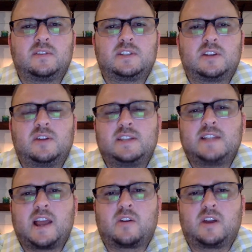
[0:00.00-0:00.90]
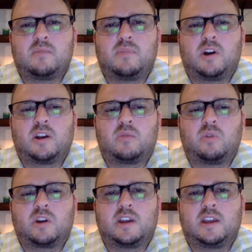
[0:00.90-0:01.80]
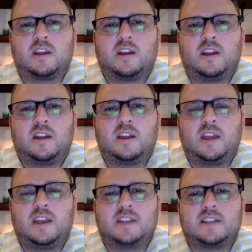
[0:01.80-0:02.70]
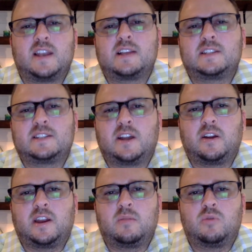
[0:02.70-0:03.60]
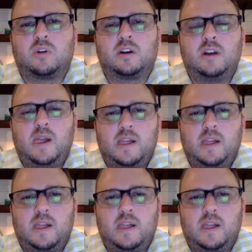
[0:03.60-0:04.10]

And so, is that grand bargain working, and is it necessary anymore?